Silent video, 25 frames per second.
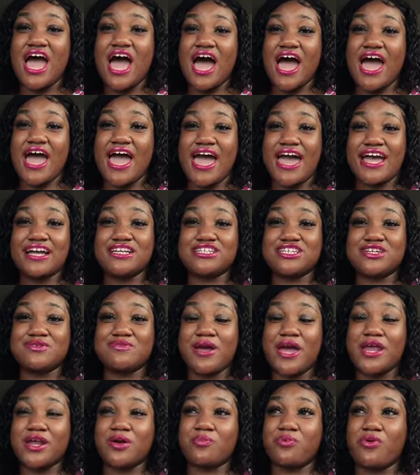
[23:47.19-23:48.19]
I actually
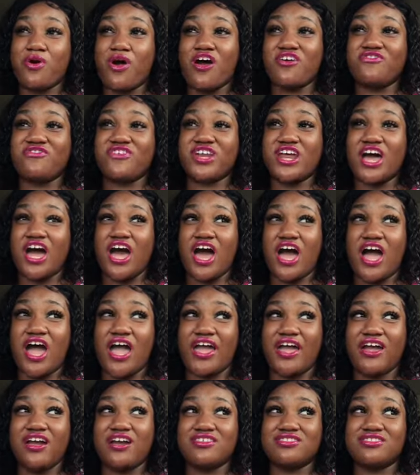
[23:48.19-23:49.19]
made a profit
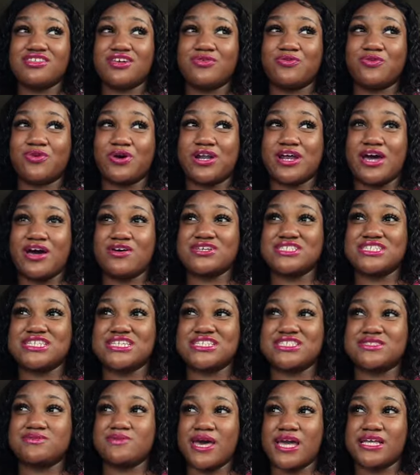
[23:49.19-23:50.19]
higher than what I was
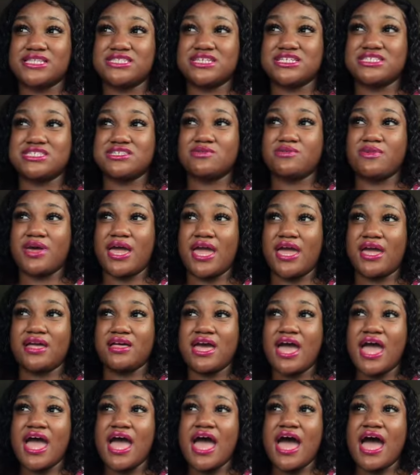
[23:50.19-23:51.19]
expecting to make.